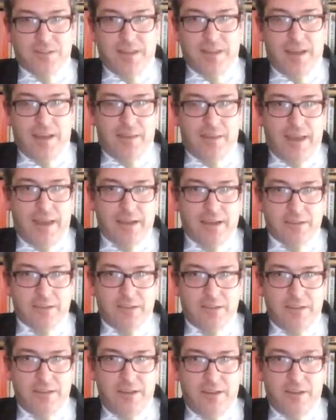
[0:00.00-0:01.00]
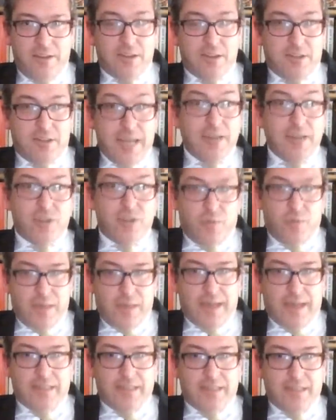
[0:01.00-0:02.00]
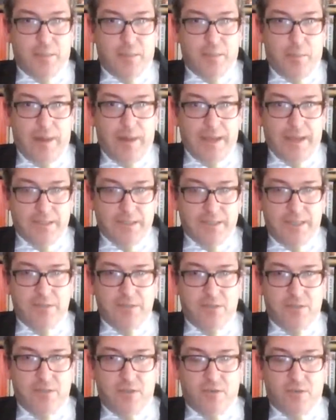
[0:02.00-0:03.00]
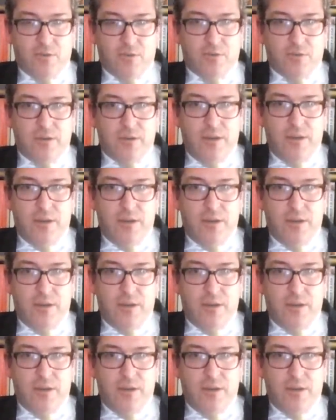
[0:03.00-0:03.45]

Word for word: That that the danger with that is it plays into